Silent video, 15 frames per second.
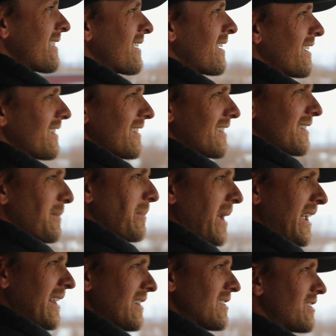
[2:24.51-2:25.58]
Got just the
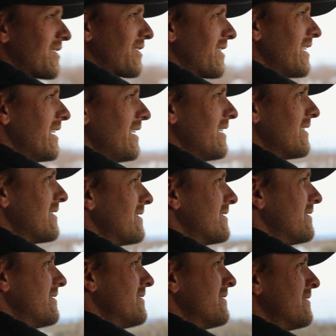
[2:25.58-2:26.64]
main street,
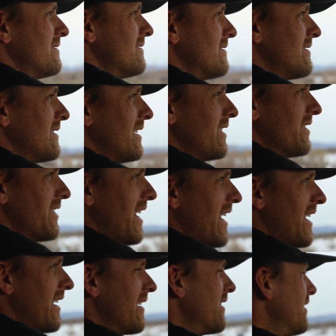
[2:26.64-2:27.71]
little
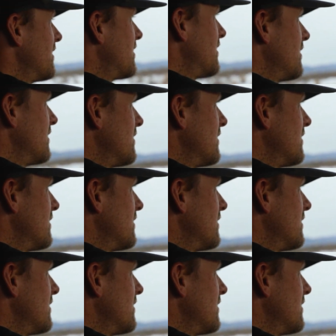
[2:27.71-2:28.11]
diners.